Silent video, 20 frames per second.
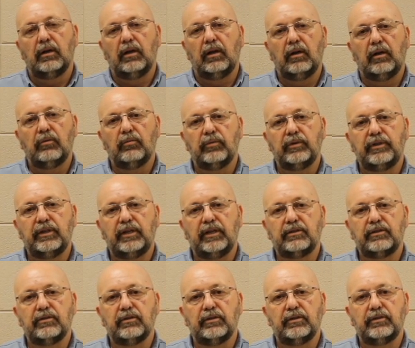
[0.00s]
and when you
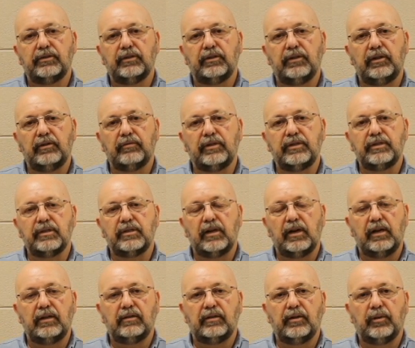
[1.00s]
get to a delivery
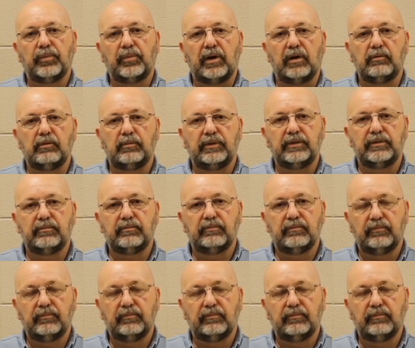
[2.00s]
site they'll probably